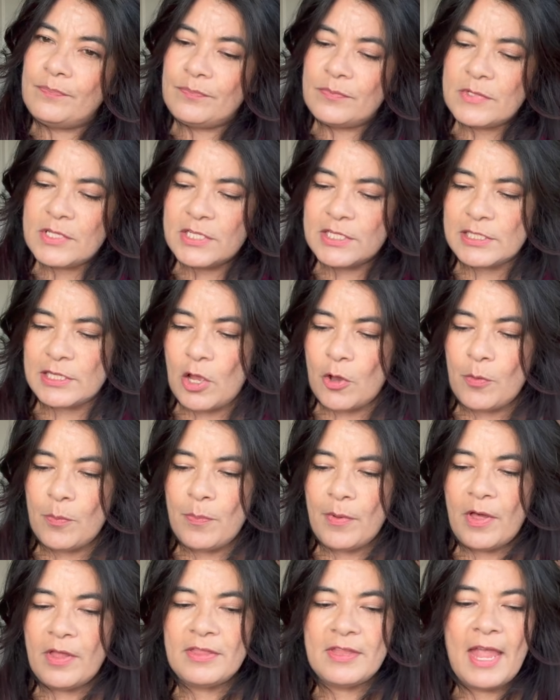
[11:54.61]

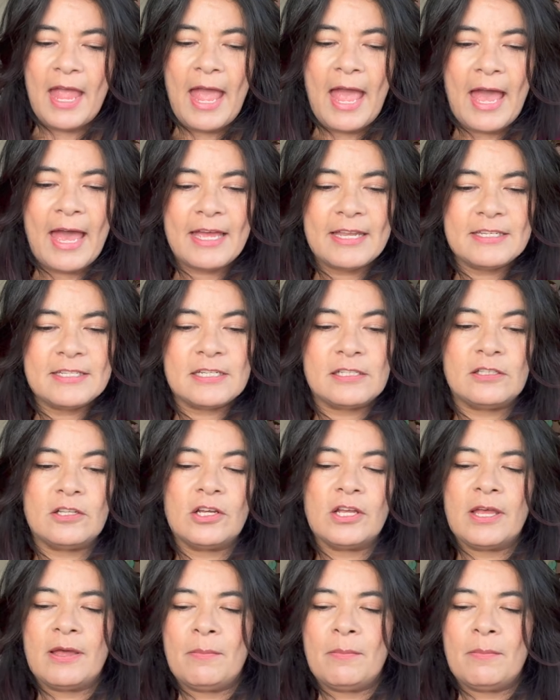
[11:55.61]
slope on the hat to look